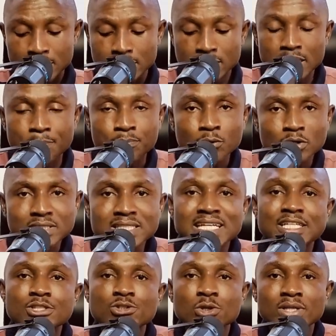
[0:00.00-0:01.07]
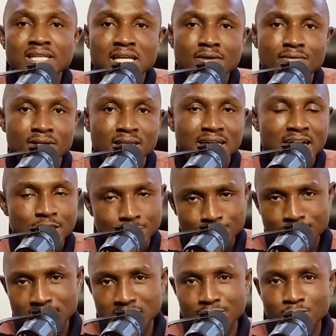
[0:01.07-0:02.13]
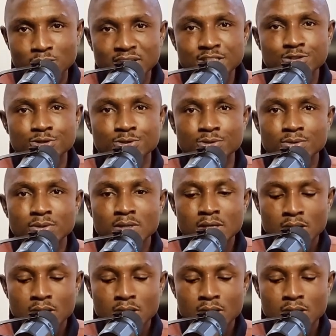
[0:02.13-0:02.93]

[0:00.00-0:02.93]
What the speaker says: the process I saw David and Joseph went through